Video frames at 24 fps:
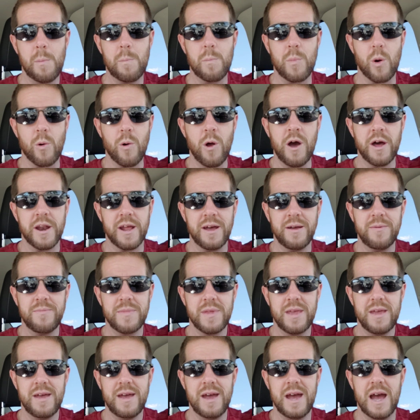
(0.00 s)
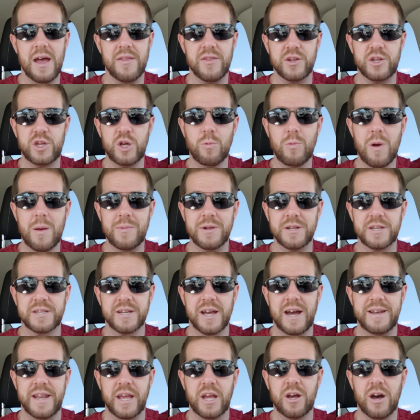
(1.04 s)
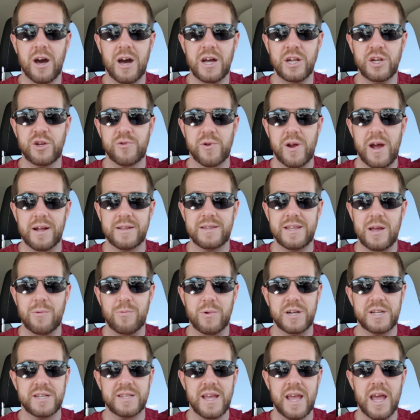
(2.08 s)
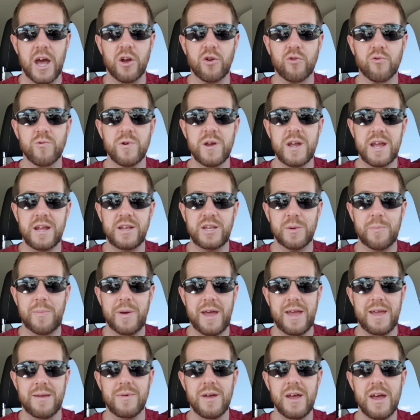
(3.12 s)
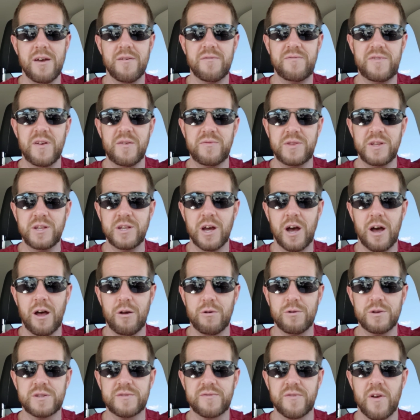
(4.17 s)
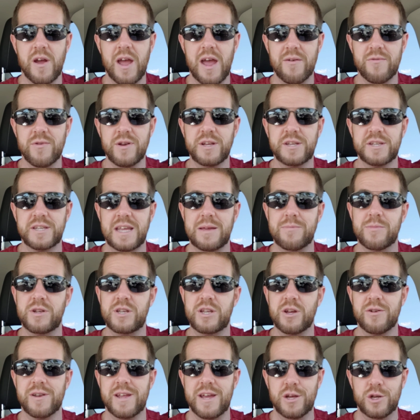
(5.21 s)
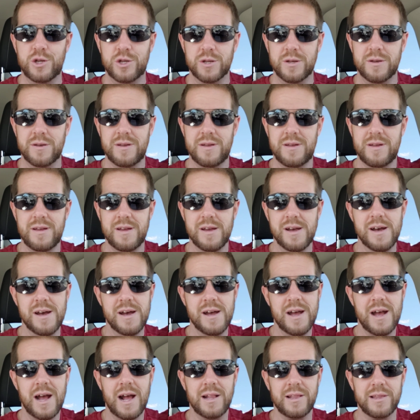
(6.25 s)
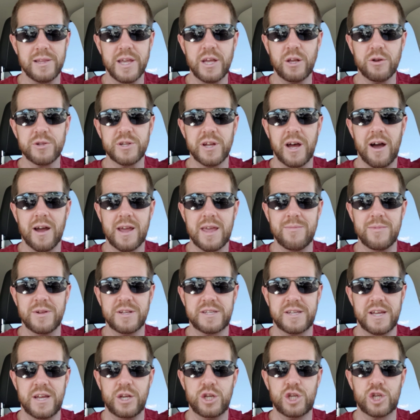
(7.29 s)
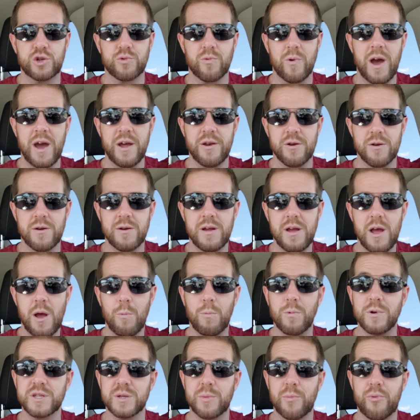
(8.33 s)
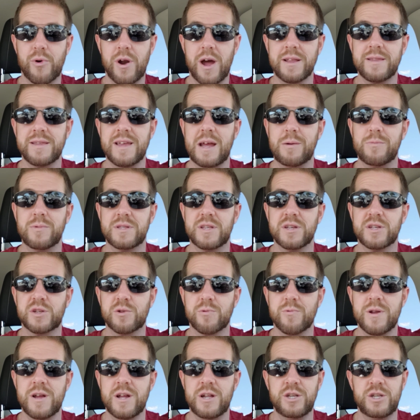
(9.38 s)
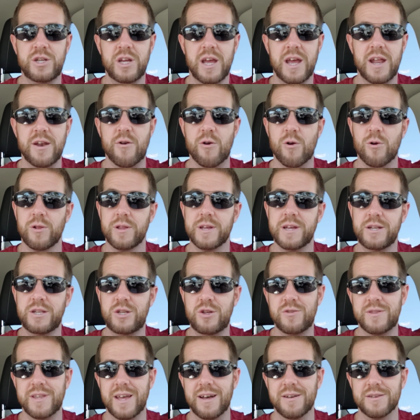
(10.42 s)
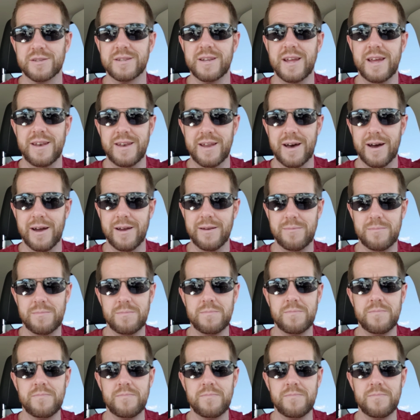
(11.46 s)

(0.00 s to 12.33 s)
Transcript: Marotta and the two women signed a contract in which they agreed to pay him $50 for every semen donation. Legal documents say Schreiner was impregnated with a syringe in early 2009.